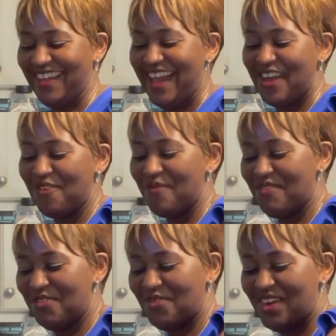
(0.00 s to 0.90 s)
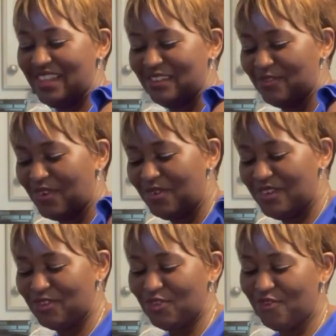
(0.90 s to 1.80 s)
I hope everyone is
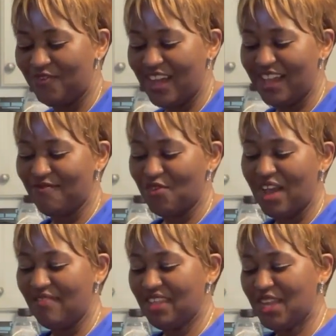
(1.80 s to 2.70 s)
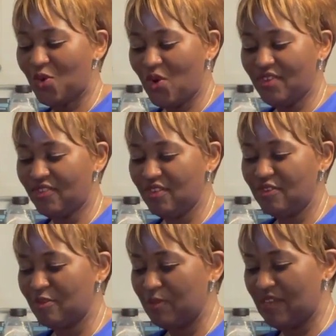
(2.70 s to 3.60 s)
following so far. If you have any
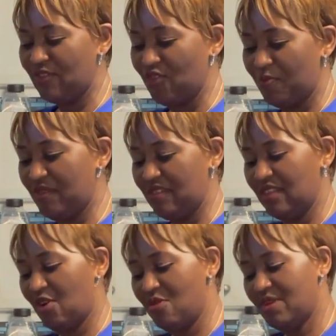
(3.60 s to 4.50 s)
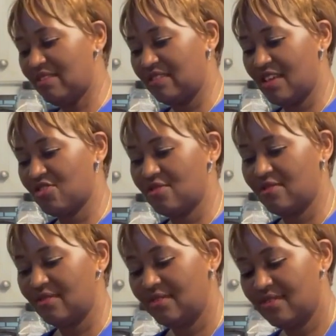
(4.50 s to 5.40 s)
questions, please drop it in the comment section.